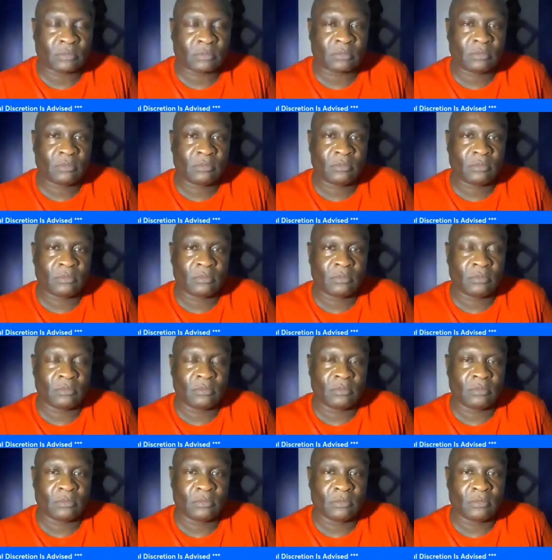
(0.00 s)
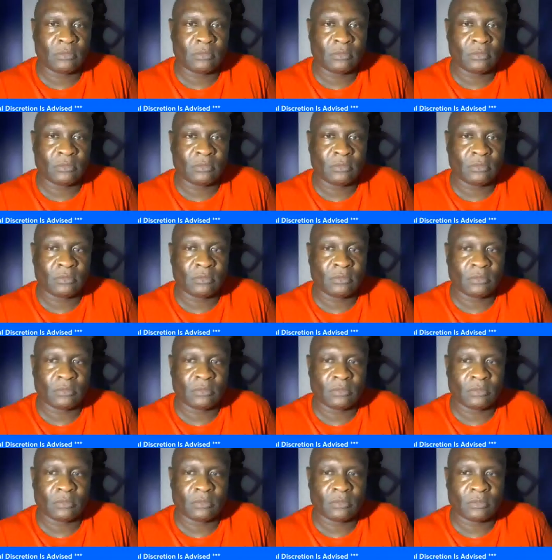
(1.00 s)

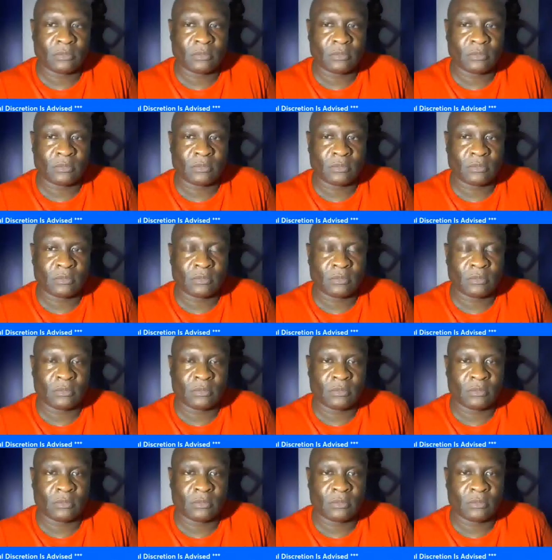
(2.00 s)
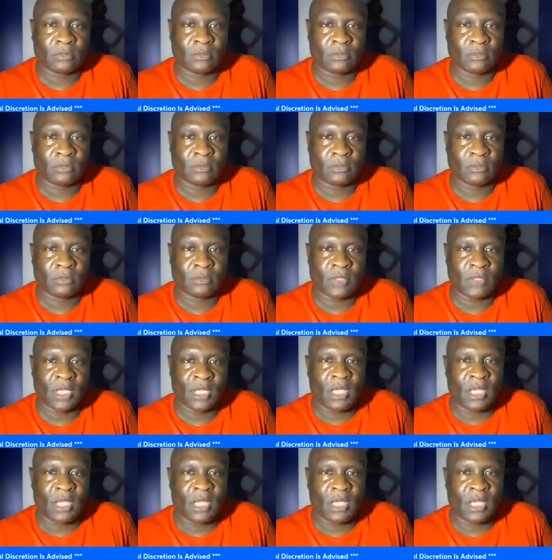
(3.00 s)
Nothing is said.